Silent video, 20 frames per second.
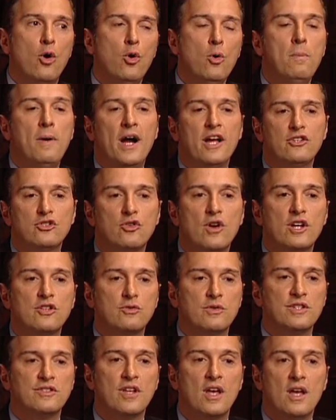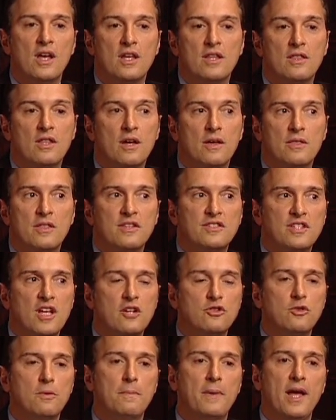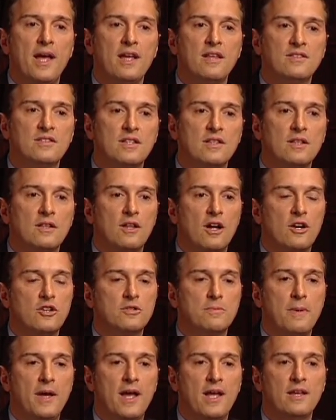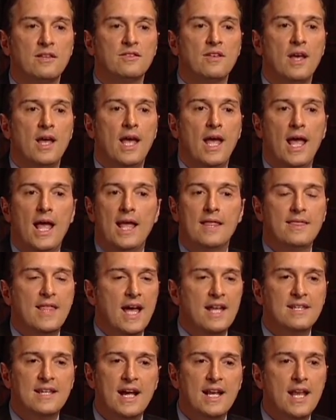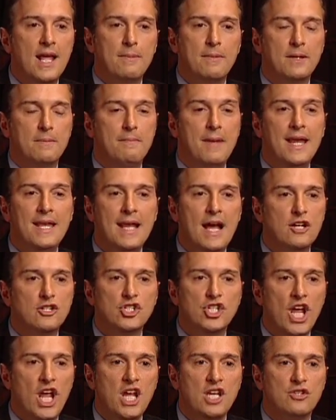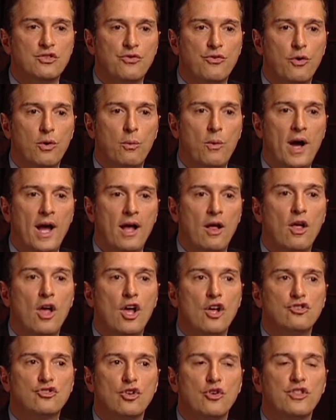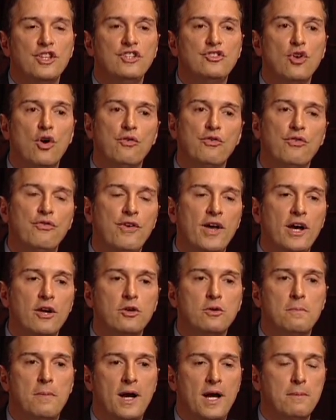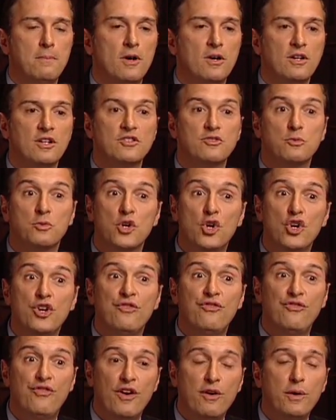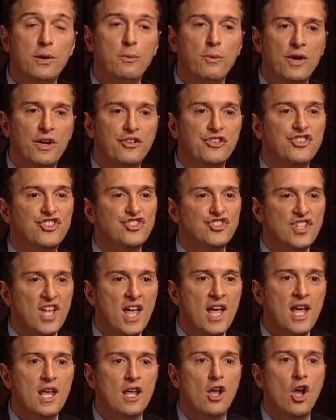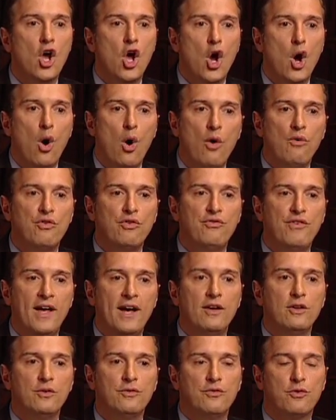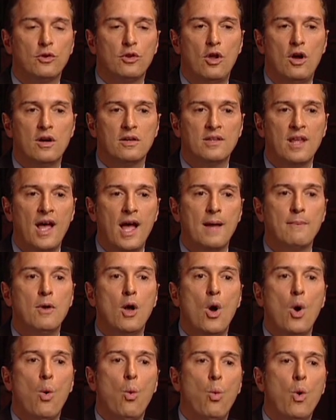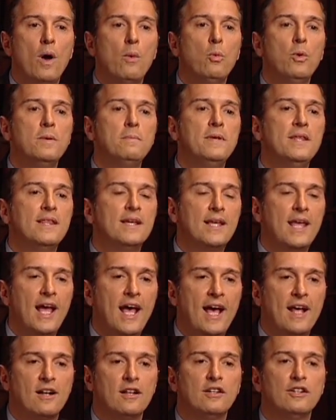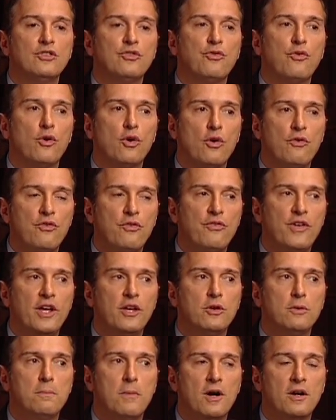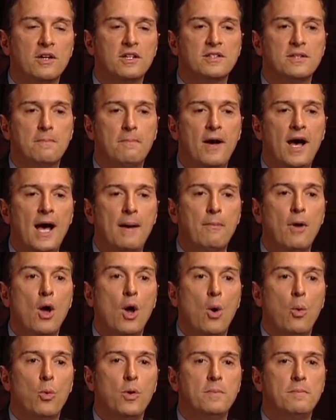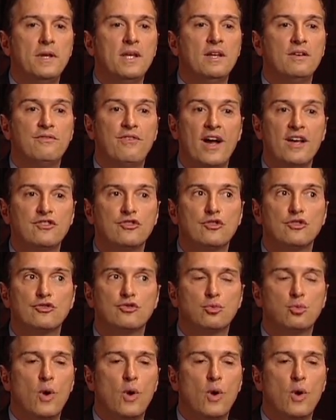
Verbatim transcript: who buys Treasuries? The, the central banks and the large banks. And that dynamic may not change for a while. So these overvalued bond markets could very well stay overvalued for a long time. What would be the catalyst for an overvalued market to pop would be investors